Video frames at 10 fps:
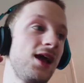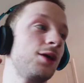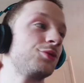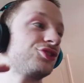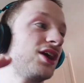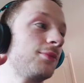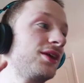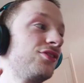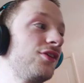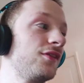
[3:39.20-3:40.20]
which now
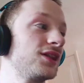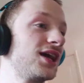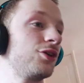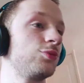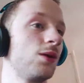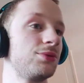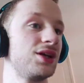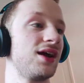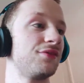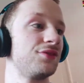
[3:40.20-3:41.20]
means that the layout is probably
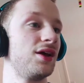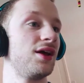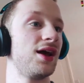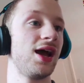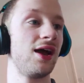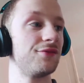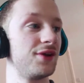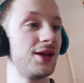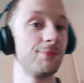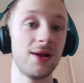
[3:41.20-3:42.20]
going to have
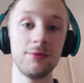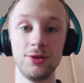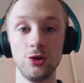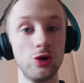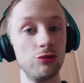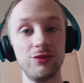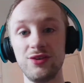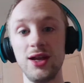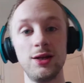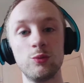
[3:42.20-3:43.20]
an embankment or a
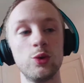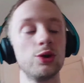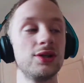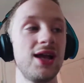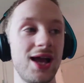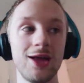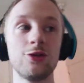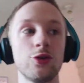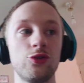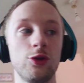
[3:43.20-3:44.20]
retaining wall. And
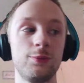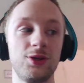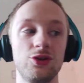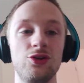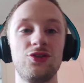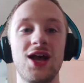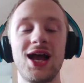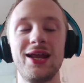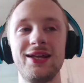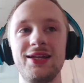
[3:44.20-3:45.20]
also because
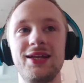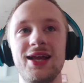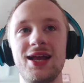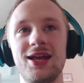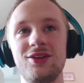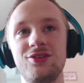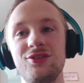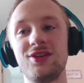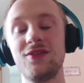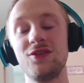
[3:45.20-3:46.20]
I
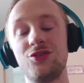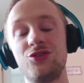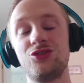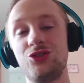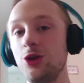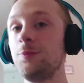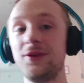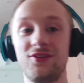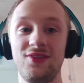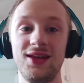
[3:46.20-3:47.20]
did the
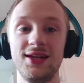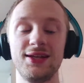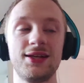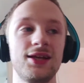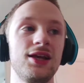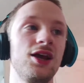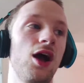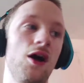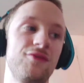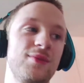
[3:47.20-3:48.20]
stupidest thing
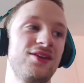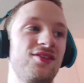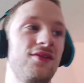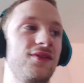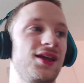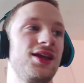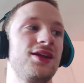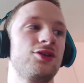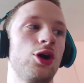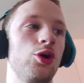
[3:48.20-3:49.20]
of mixing the
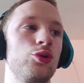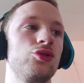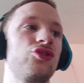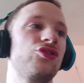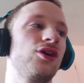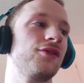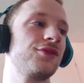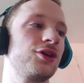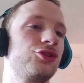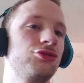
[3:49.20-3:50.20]
codes of
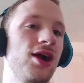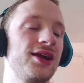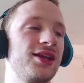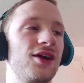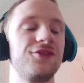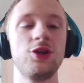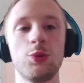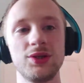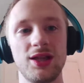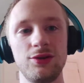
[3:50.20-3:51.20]
the track. Now, if you
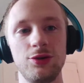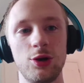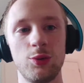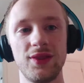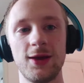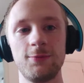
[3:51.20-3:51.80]
don't know what that